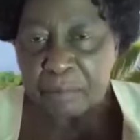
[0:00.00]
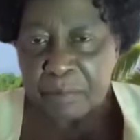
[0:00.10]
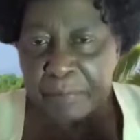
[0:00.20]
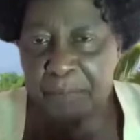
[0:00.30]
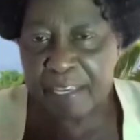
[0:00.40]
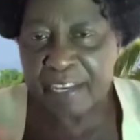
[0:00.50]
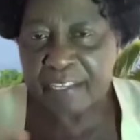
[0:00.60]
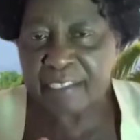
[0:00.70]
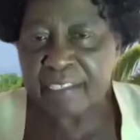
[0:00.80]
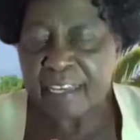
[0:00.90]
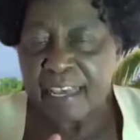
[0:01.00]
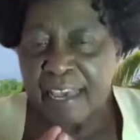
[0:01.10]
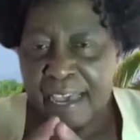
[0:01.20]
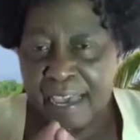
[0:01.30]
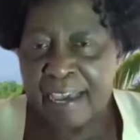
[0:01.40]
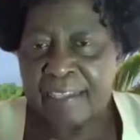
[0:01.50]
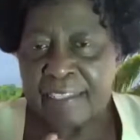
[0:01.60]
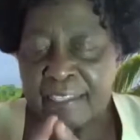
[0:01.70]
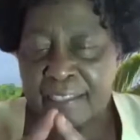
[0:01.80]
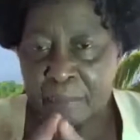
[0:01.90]
premiers
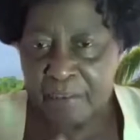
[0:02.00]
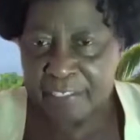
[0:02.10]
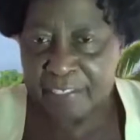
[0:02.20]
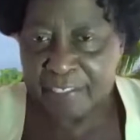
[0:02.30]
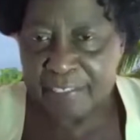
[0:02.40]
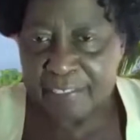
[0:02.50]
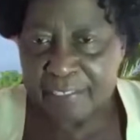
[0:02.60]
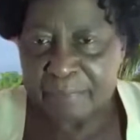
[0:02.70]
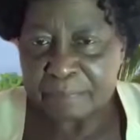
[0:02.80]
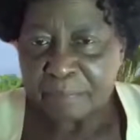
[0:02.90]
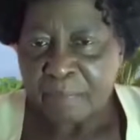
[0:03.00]
and the president.